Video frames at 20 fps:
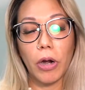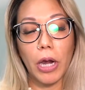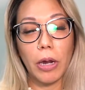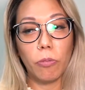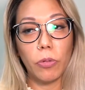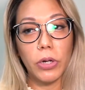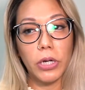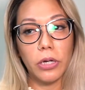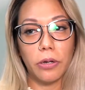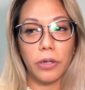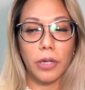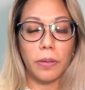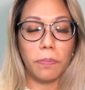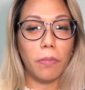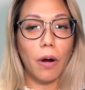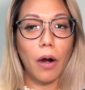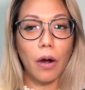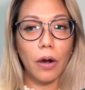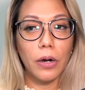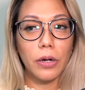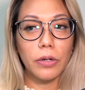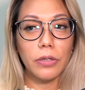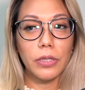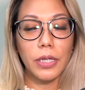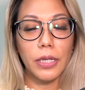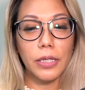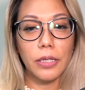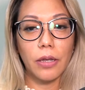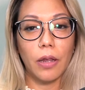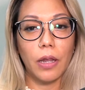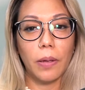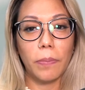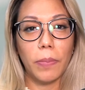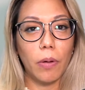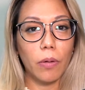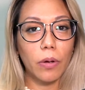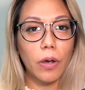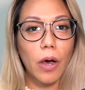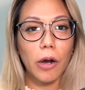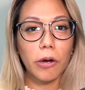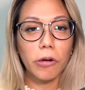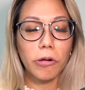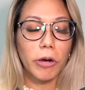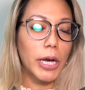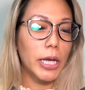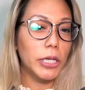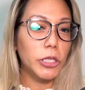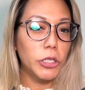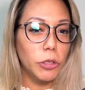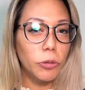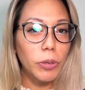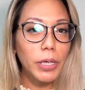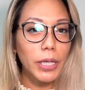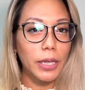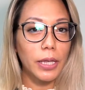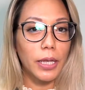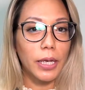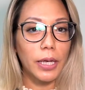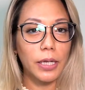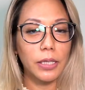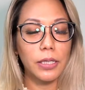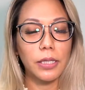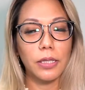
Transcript: And we know that Mars is all about conquering and doing things,